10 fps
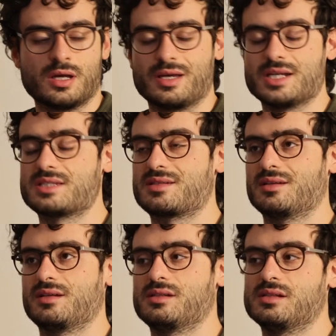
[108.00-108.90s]

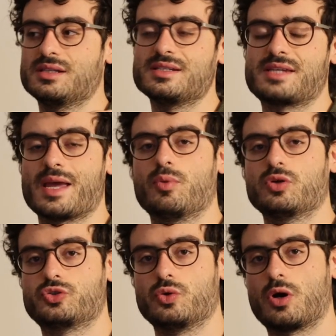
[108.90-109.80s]
It is
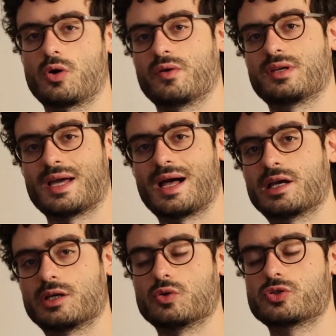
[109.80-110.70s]
able to lock on the
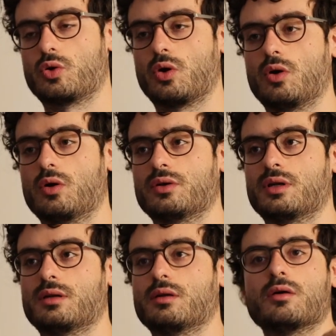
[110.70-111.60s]
eye also
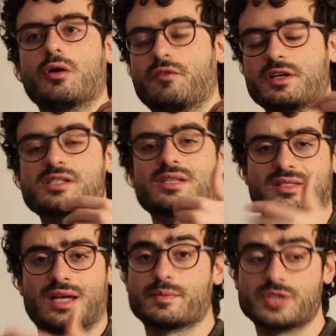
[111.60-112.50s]
of a distant
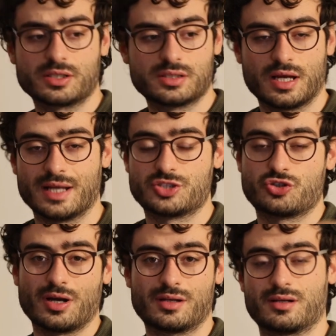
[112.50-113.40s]
subject and
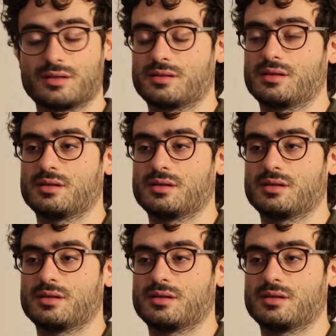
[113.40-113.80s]
track